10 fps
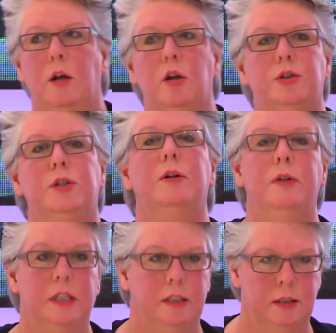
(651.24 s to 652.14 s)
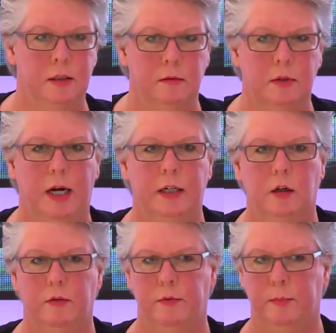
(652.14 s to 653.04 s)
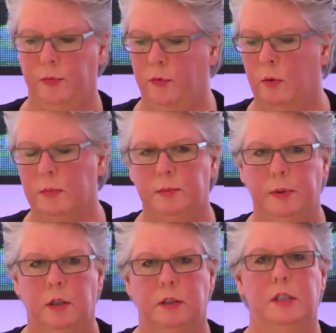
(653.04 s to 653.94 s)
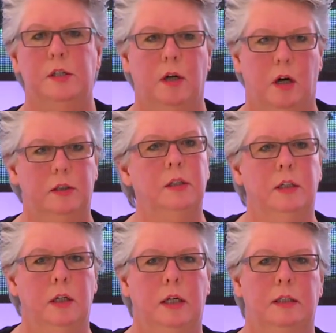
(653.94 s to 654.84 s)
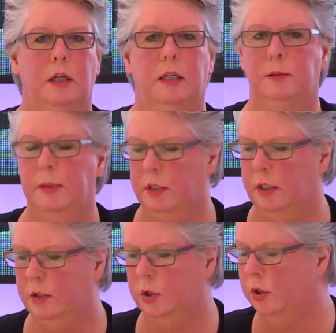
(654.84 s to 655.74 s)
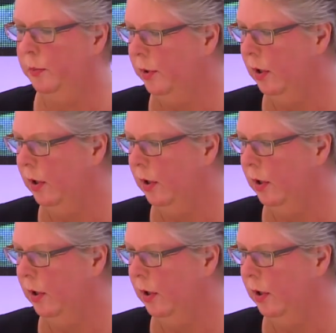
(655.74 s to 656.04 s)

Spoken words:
luxurious kind of performance, because in yachts, and especially super